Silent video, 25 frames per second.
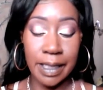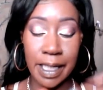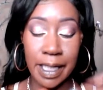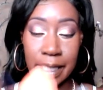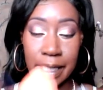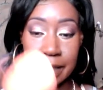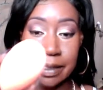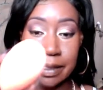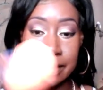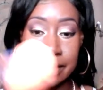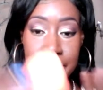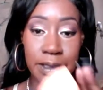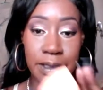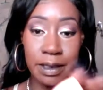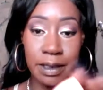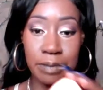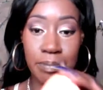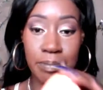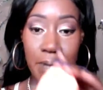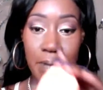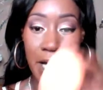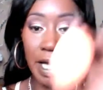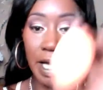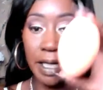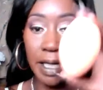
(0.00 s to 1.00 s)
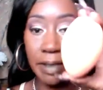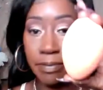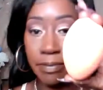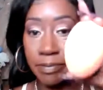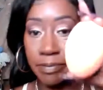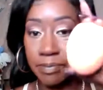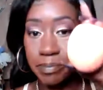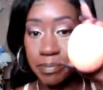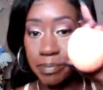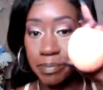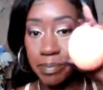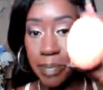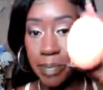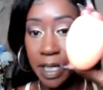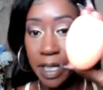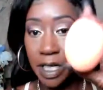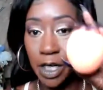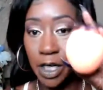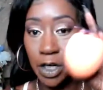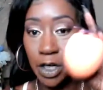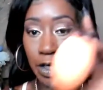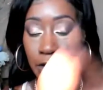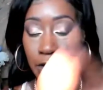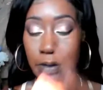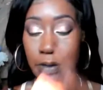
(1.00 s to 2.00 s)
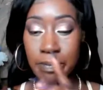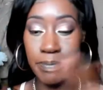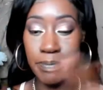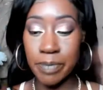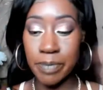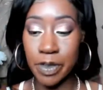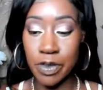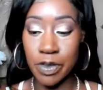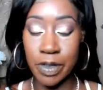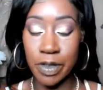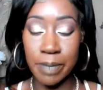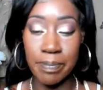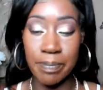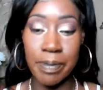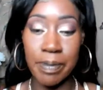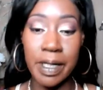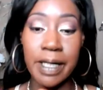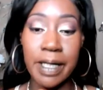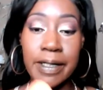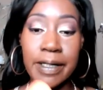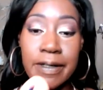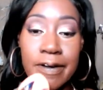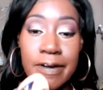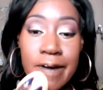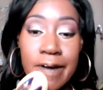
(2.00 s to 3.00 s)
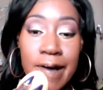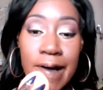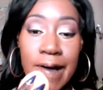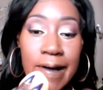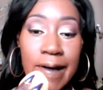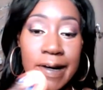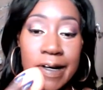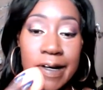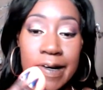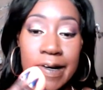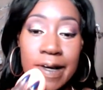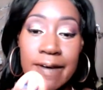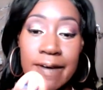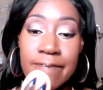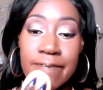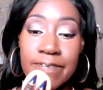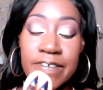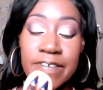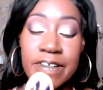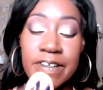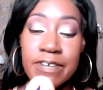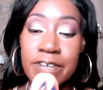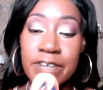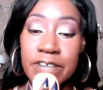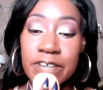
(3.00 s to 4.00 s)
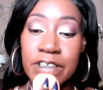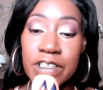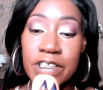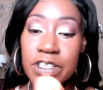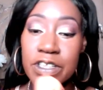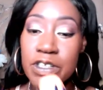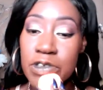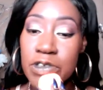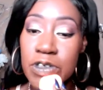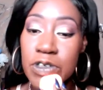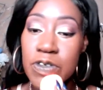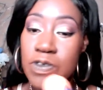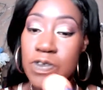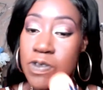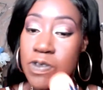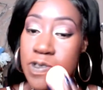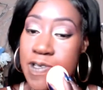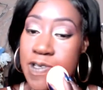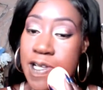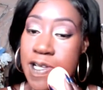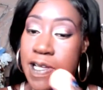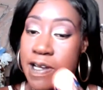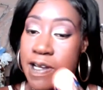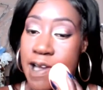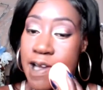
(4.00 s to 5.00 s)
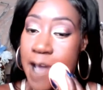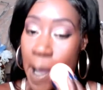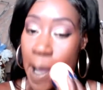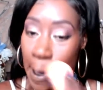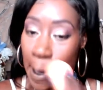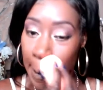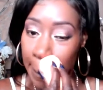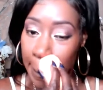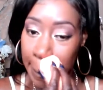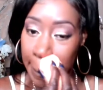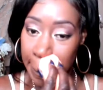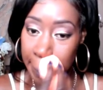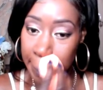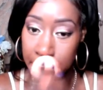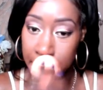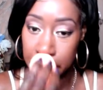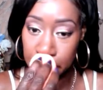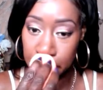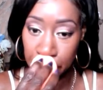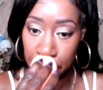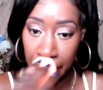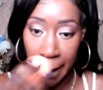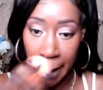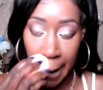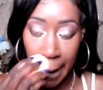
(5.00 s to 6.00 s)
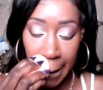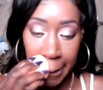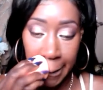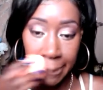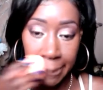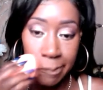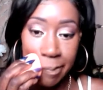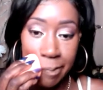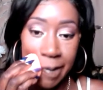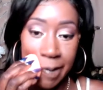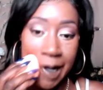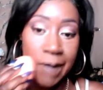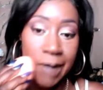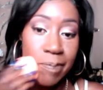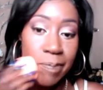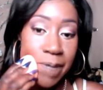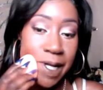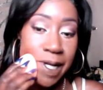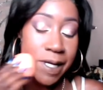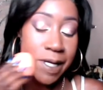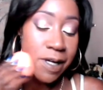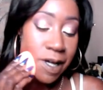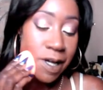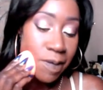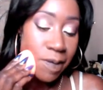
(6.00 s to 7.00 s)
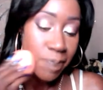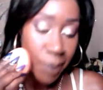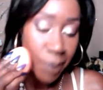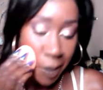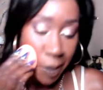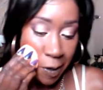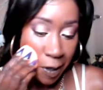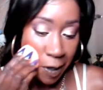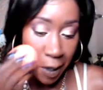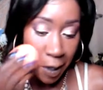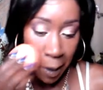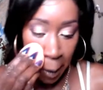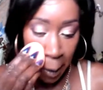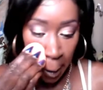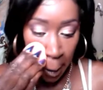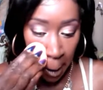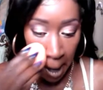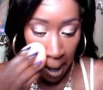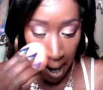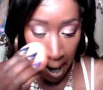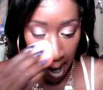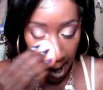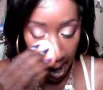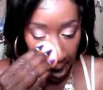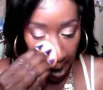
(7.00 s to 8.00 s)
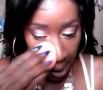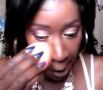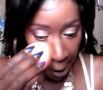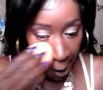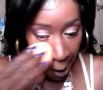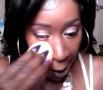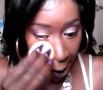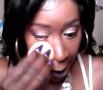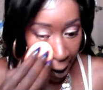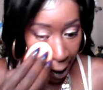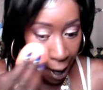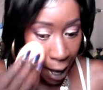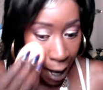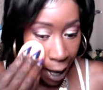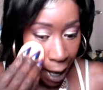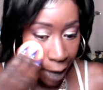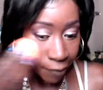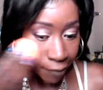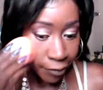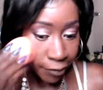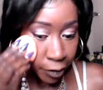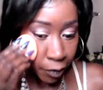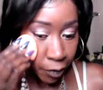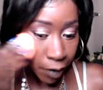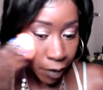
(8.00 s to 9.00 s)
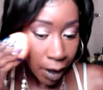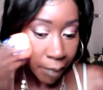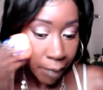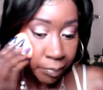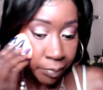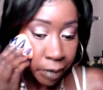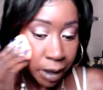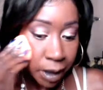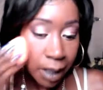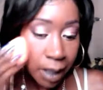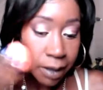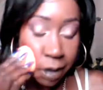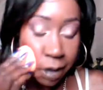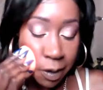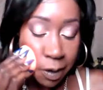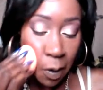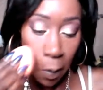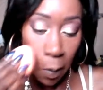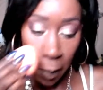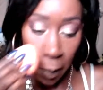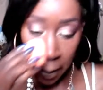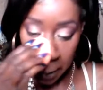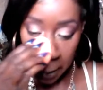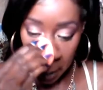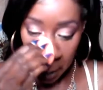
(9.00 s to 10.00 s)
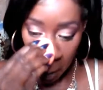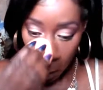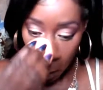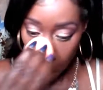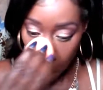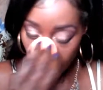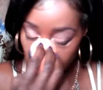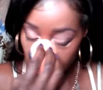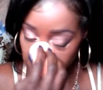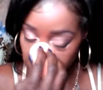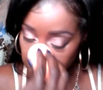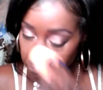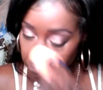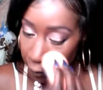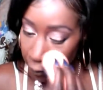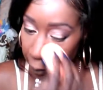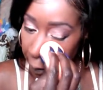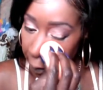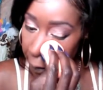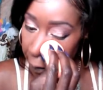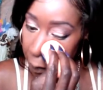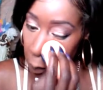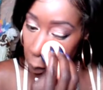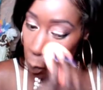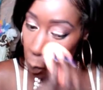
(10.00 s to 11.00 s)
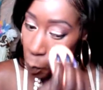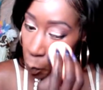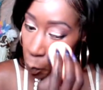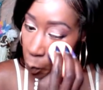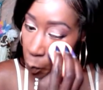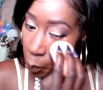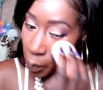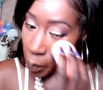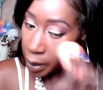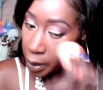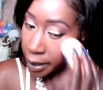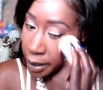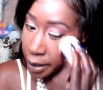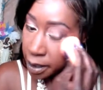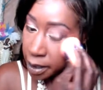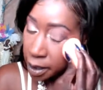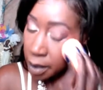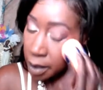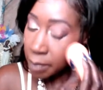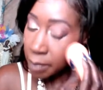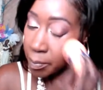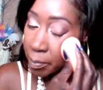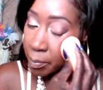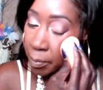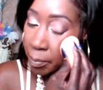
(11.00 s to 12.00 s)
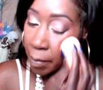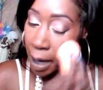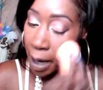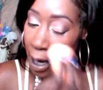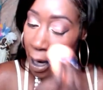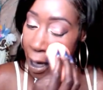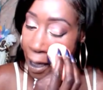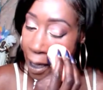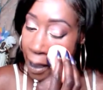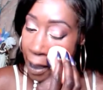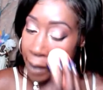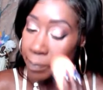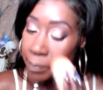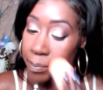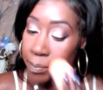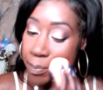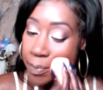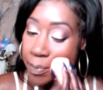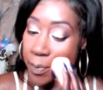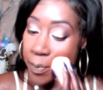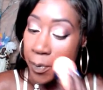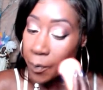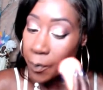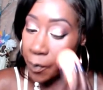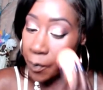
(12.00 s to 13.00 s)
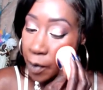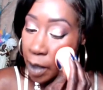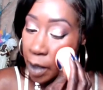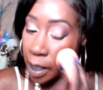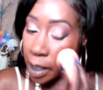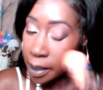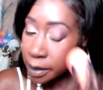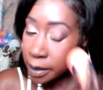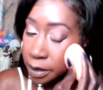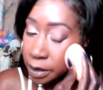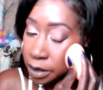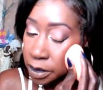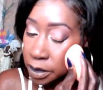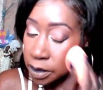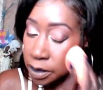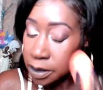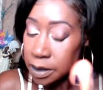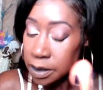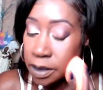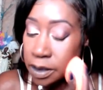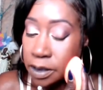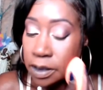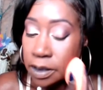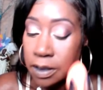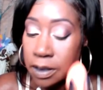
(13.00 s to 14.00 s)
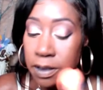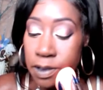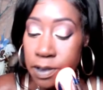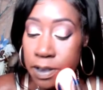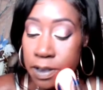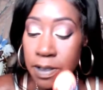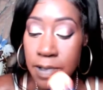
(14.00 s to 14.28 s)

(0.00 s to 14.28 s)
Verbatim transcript: and I take, this is my bigger beauty blender I love to use and I just pat my makeup in after I'm done going over it with my brush.